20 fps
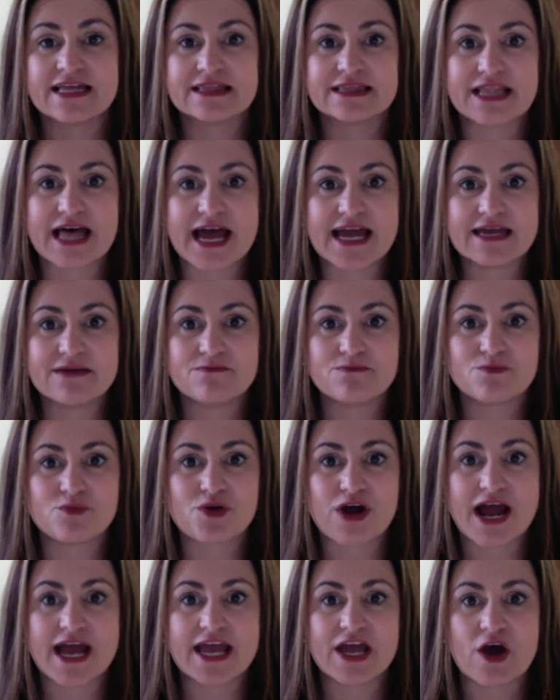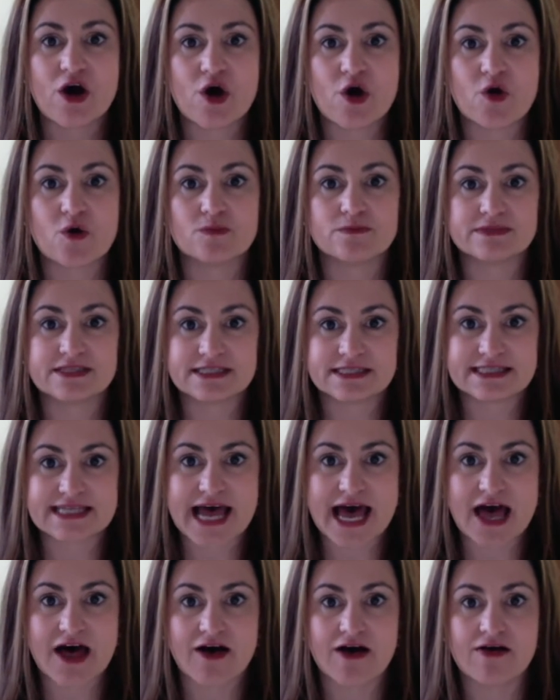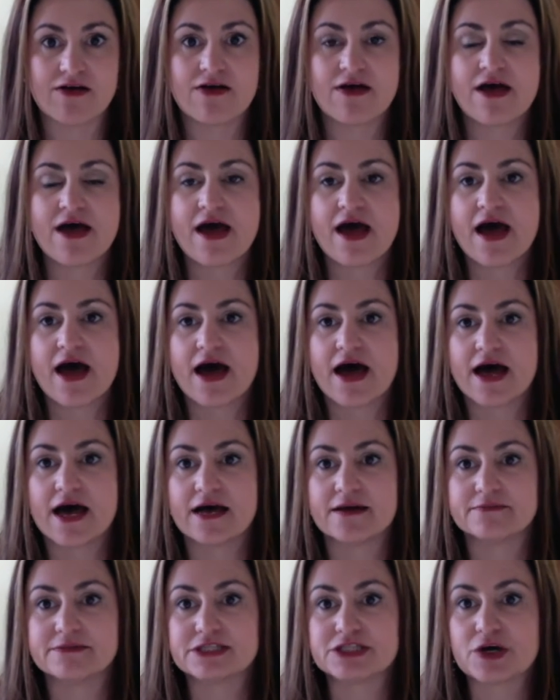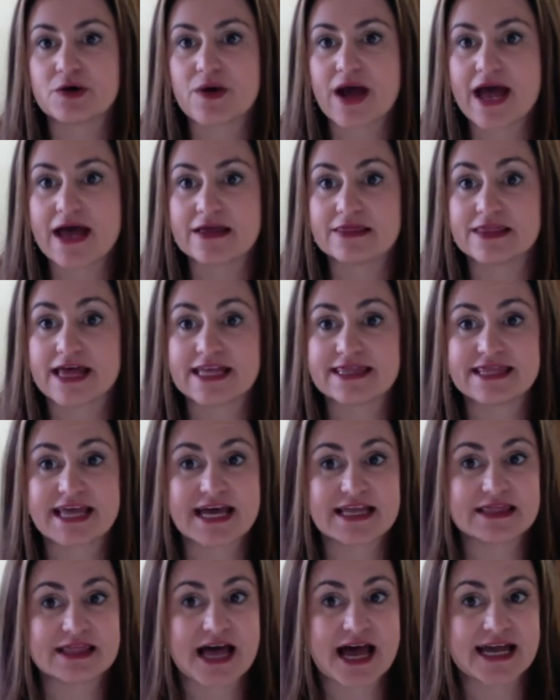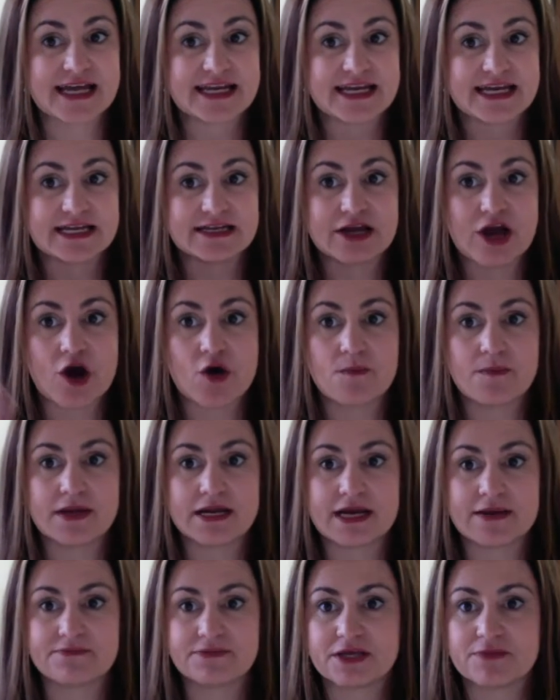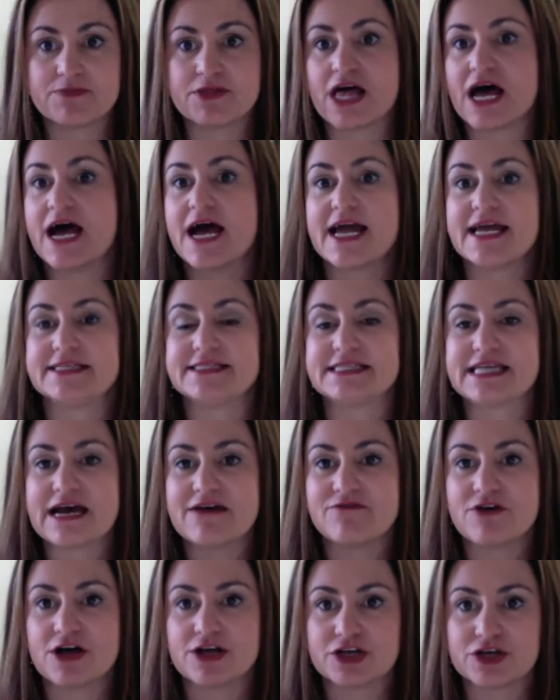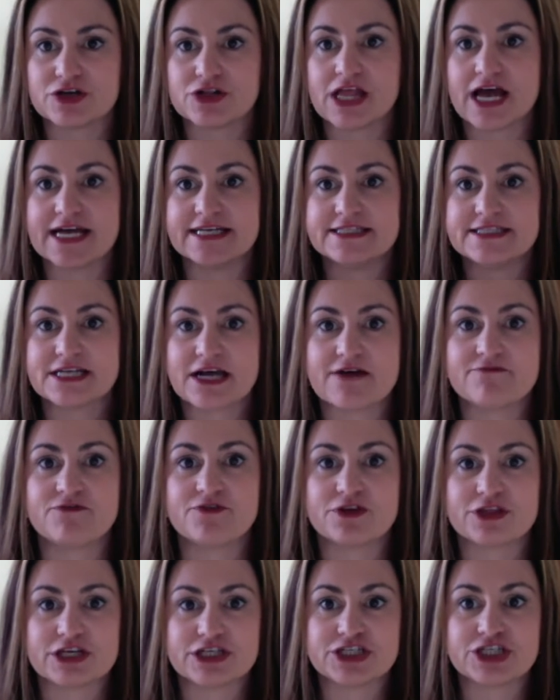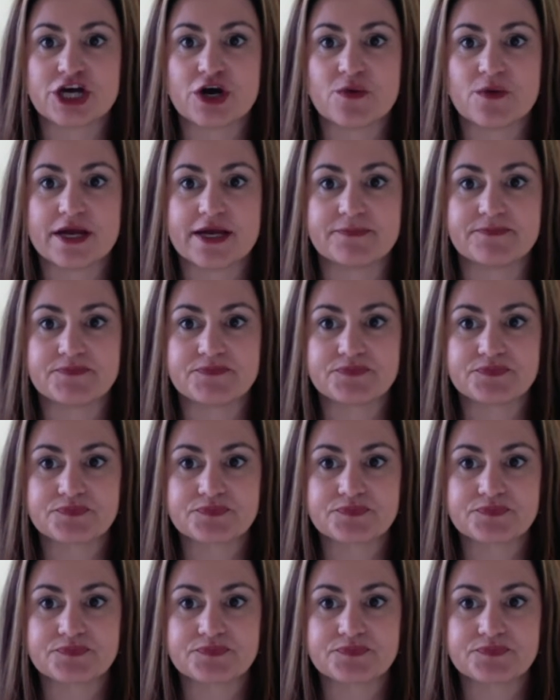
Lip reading: Light and bright homes sell. So let that light in, open up the blinds, have all your lights on for the showing.